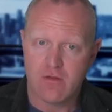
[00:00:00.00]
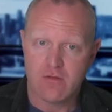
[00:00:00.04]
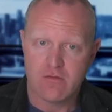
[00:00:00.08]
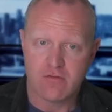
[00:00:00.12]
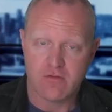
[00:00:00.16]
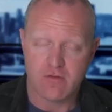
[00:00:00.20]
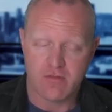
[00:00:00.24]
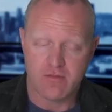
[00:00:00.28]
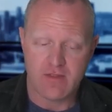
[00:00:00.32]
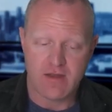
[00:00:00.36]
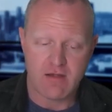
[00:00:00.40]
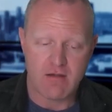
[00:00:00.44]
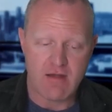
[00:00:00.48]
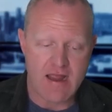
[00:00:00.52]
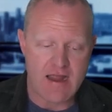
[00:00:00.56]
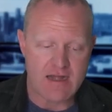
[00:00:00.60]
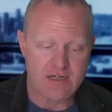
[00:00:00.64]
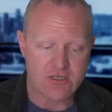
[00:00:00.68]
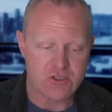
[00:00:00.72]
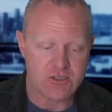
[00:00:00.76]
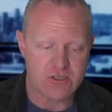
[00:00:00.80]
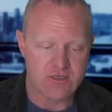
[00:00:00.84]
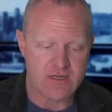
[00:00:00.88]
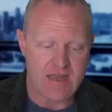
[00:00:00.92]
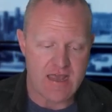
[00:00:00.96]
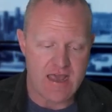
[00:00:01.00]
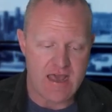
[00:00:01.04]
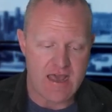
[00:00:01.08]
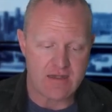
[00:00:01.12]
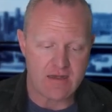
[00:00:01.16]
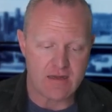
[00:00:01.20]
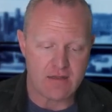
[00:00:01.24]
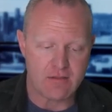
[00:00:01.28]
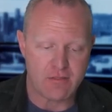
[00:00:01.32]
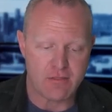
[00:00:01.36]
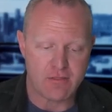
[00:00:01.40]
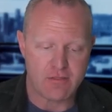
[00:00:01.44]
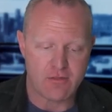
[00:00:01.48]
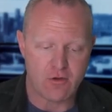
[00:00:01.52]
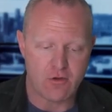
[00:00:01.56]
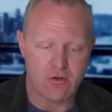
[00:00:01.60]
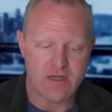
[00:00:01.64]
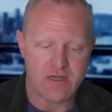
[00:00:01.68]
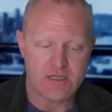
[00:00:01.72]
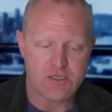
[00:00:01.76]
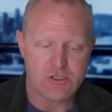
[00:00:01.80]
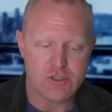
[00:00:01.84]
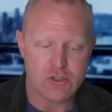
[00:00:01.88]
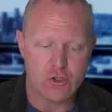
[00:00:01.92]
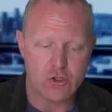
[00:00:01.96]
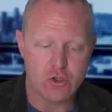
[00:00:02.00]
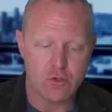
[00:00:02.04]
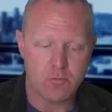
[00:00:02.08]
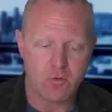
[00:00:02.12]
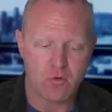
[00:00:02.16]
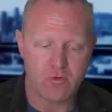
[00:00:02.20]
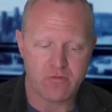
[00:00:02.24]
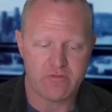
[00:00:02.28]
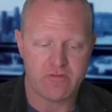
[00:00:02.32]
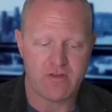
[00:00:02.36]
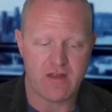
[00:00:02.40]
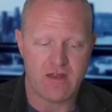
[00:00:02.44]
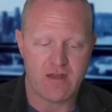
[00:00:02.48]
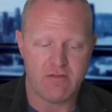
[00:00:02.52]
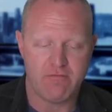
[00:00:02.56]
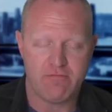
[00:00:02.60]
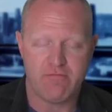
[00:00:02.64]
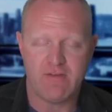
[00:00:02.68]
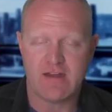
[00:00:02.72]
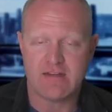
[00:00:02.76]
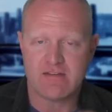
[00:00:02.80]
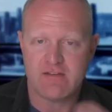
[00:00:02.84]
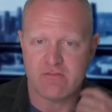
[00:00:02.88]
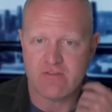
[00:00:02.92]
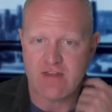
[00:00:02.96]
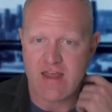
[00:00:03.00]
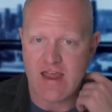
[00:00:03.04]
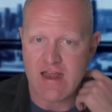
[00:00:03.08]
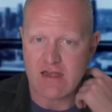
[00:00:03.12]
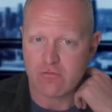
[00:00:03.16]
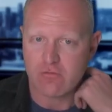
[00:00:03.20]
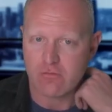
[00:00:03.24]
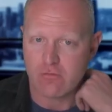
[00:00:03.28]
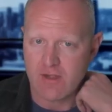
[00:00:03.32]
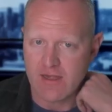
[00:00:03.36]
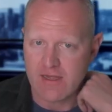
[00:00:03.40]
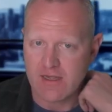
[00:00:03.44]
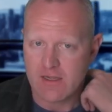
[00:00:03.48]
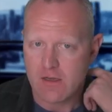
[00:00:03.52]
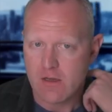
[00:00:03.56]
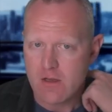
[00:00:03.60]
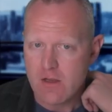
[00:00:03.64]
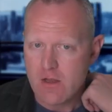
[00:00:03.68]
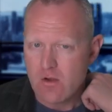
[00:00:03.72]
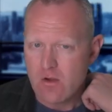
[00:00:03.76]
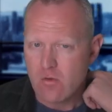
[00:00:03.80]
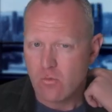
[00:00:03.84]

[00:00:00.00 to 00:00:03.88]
so they're actually at a 32% effective tax rate.